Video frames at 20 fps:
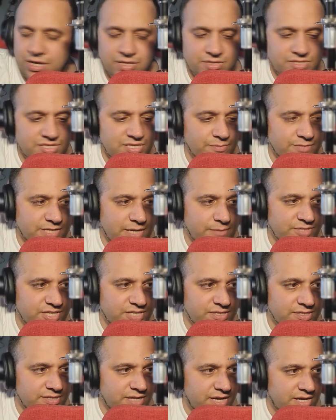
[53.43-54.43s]
Sometimes
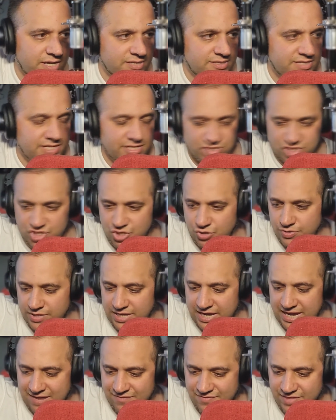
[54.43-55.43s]
in deal zone,
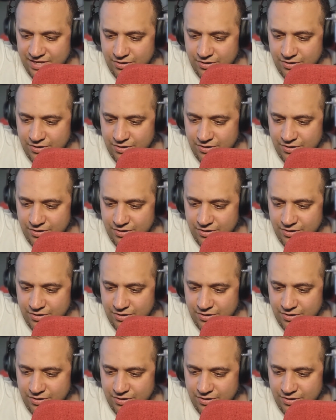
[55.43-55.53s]
they have